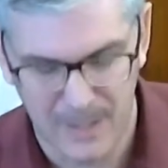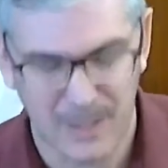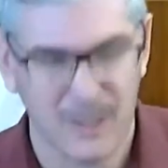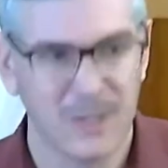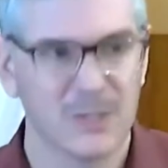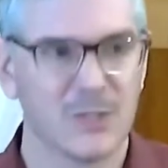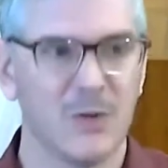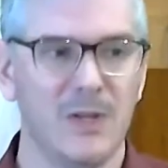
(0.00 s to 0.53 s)

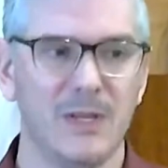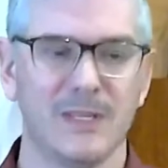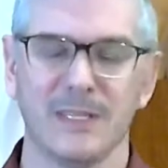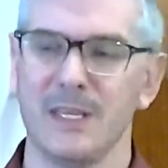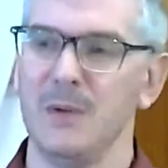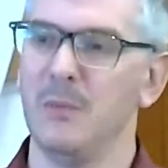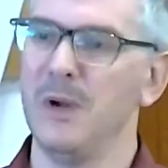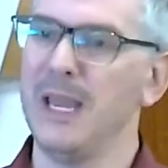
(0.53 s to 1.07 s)
So you
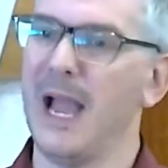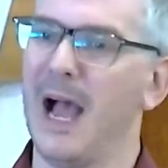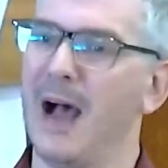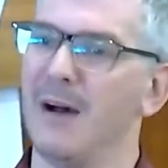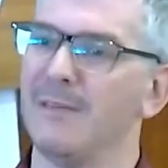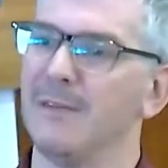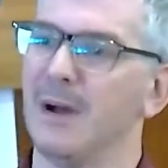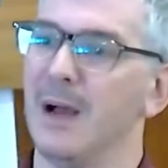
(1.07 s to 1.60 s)
see, we
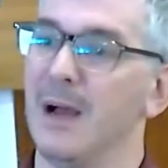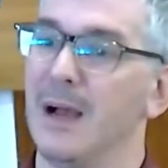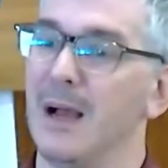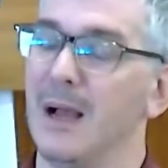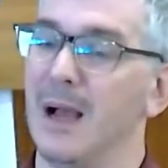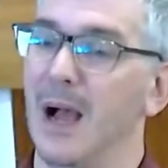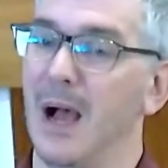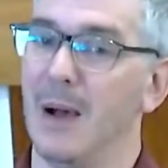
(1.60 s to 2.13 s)
have
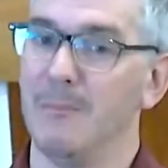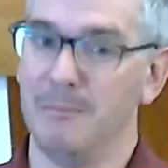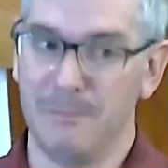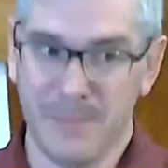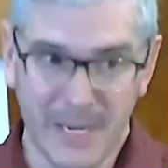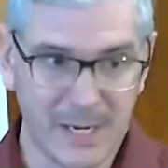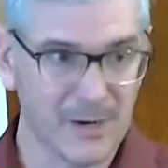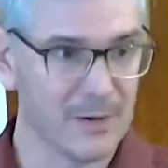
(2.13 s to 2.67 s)
a
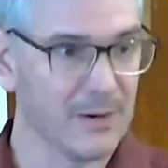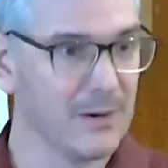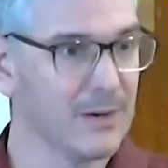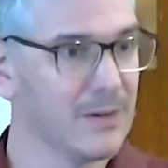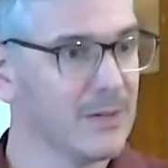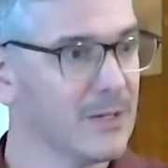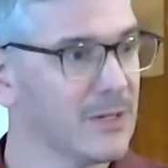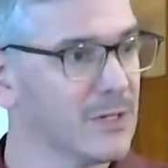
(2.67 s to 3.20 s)
bigger
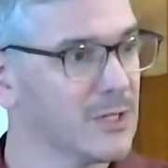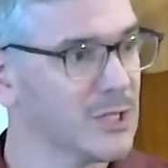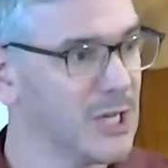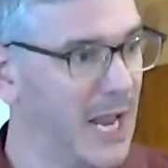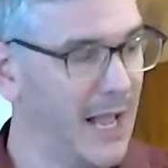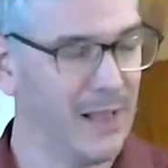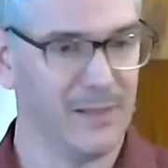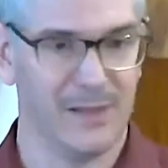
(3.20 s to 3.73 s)

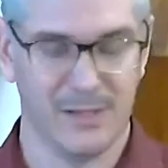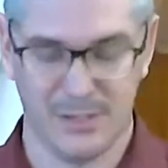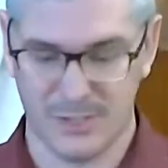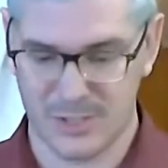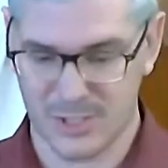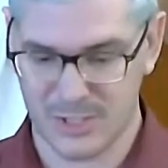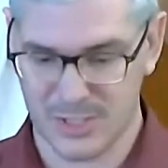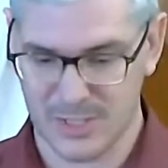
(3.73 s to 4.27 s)

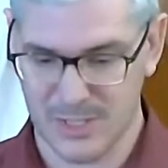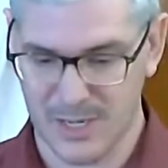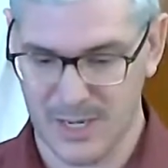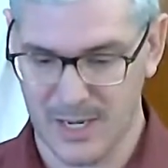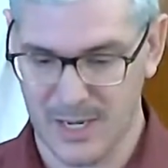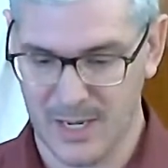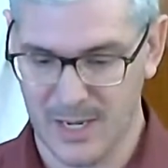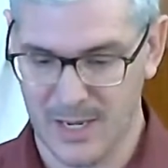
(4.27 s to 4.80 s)
challenge
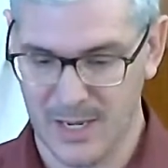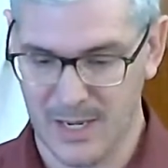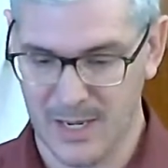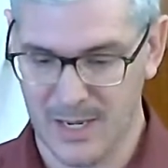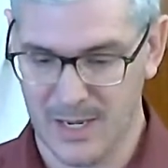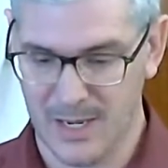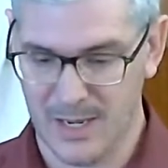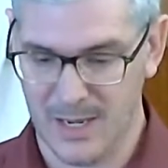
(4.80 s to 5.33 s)

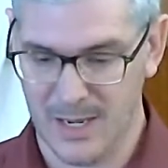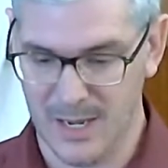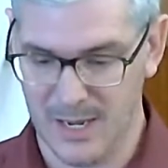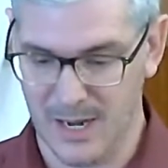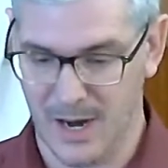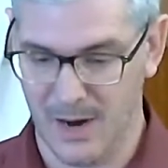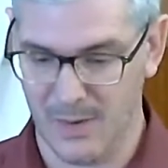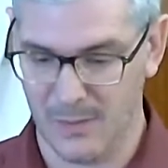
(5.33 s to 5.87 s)
in our